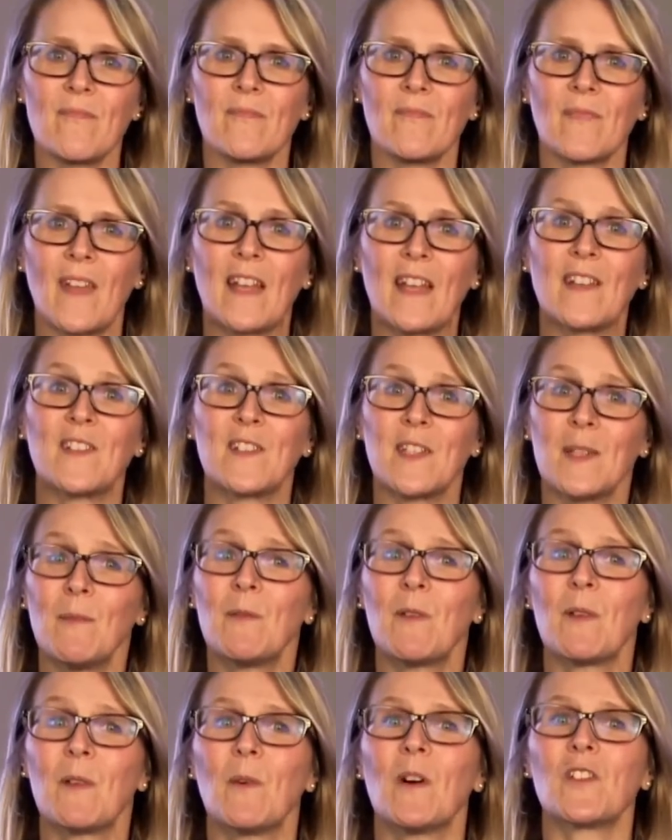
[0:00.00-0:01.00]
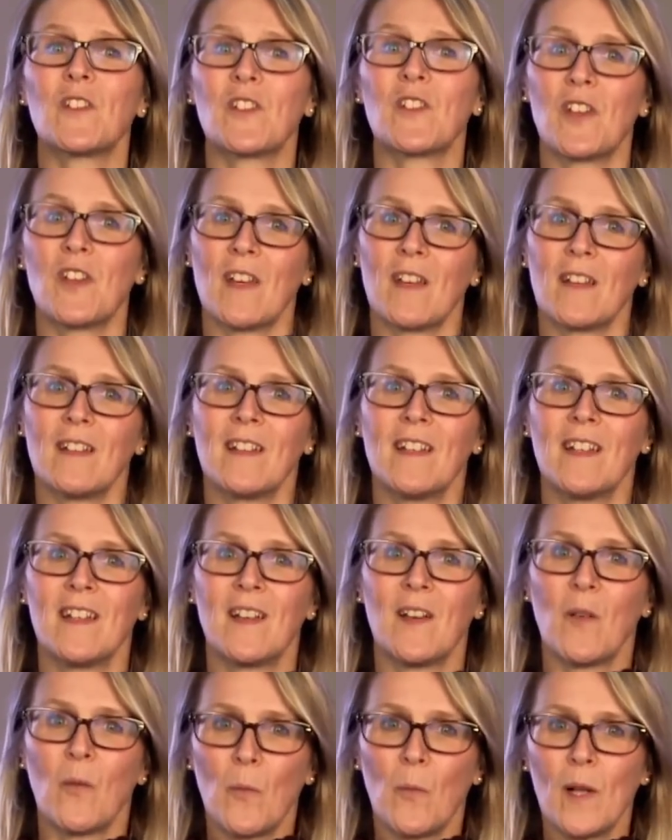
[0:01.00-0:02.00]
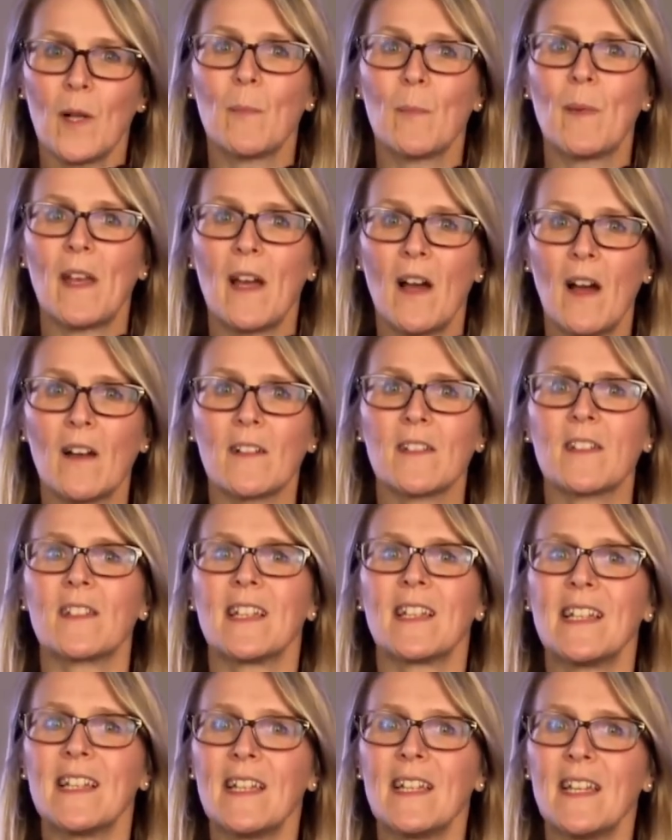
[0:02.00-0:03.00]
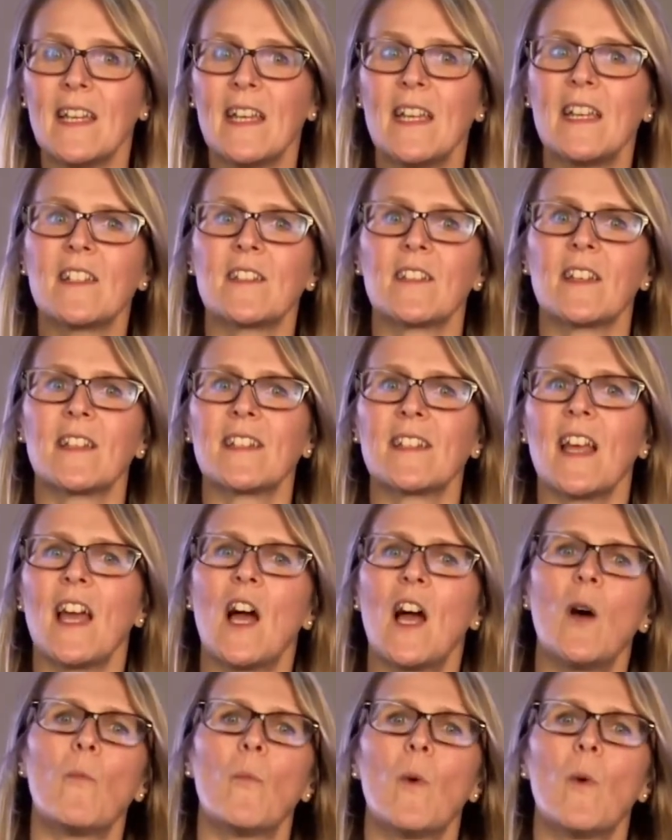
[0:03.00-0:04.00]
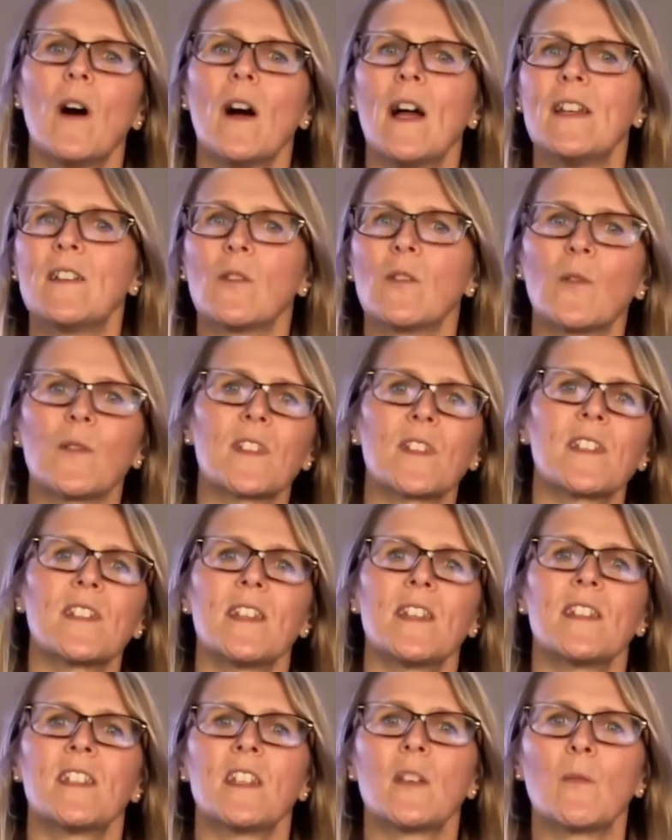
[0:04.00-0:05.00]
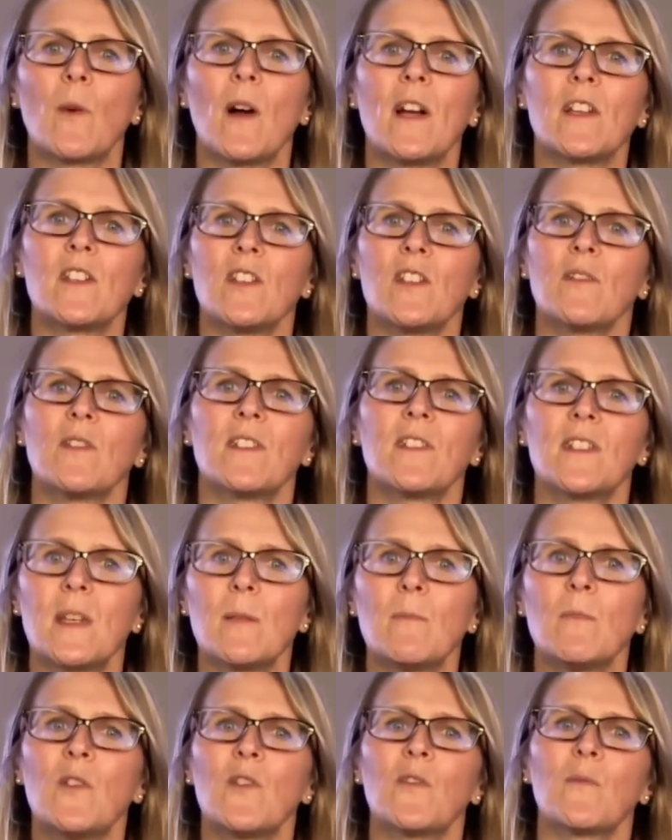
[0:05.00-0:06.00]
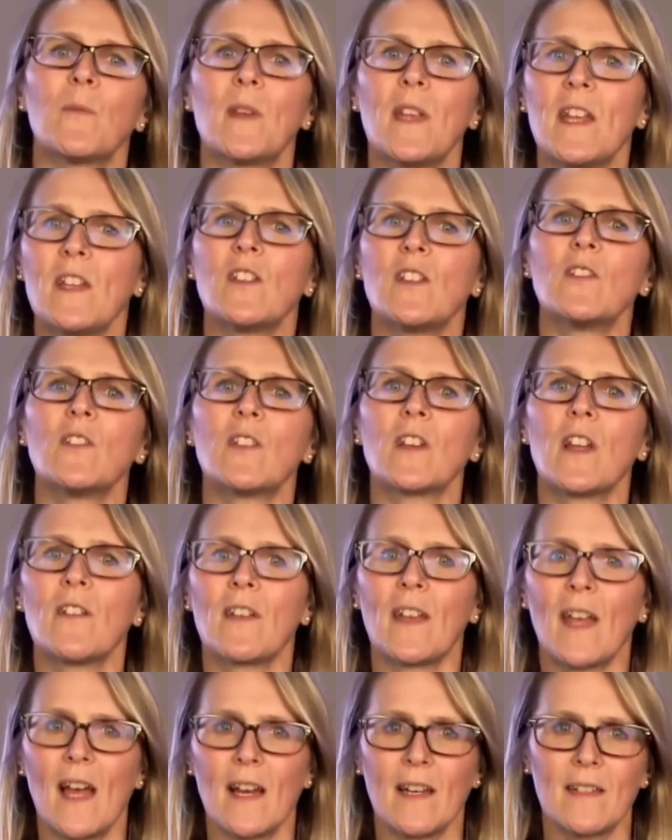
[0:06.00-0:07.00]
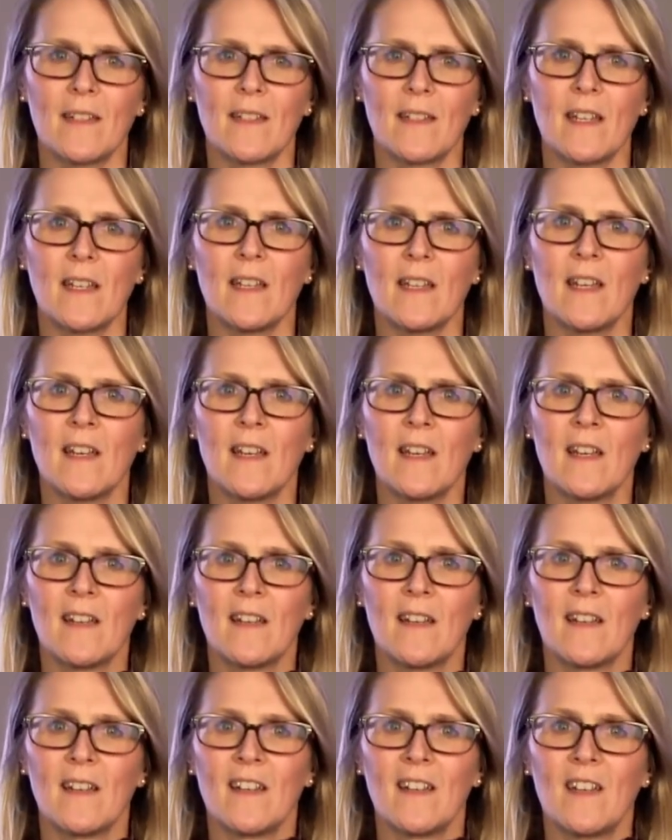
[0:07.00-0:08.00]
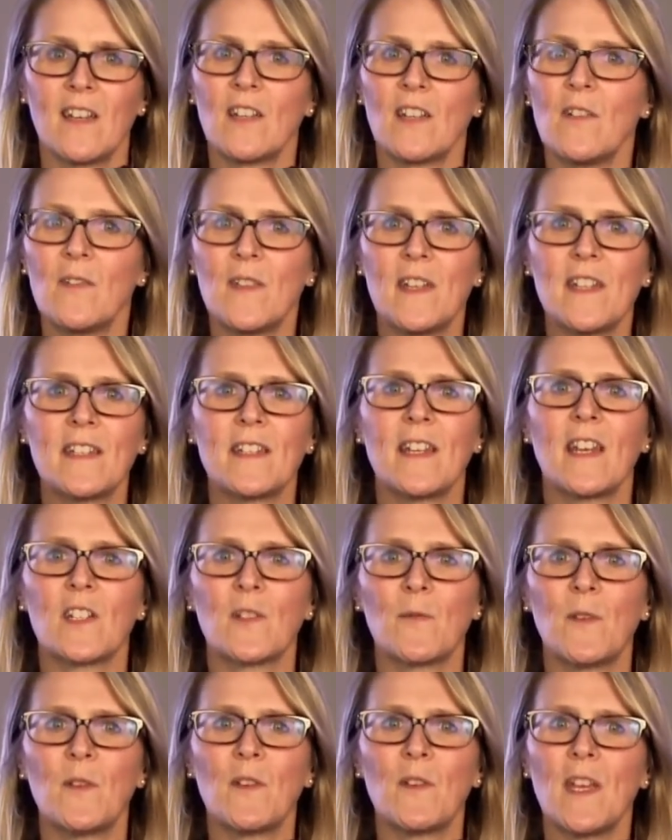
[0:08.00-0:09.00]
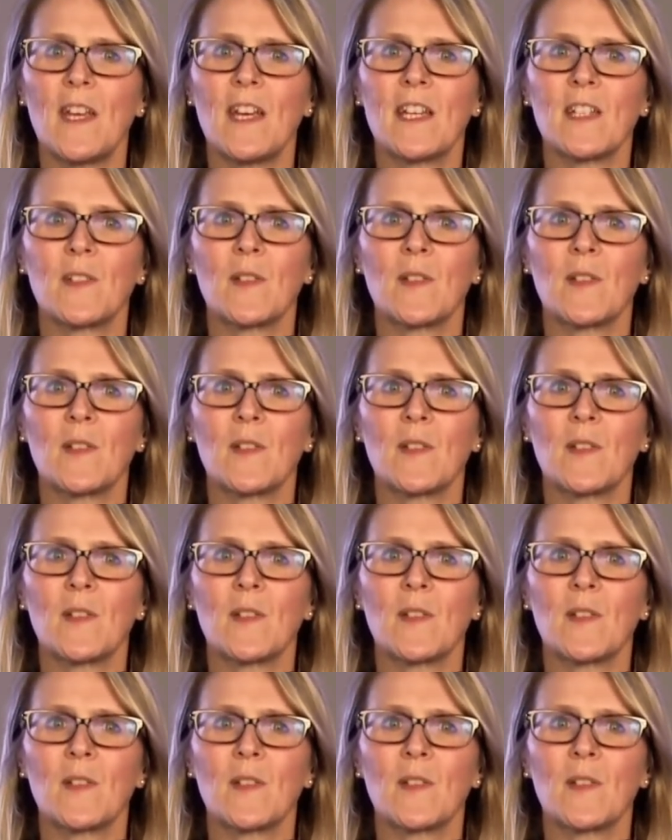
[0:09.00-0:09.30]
Some of you watching will be asked to lead the town-wide or the city-wide unity movement in your locality. You know, these next few years,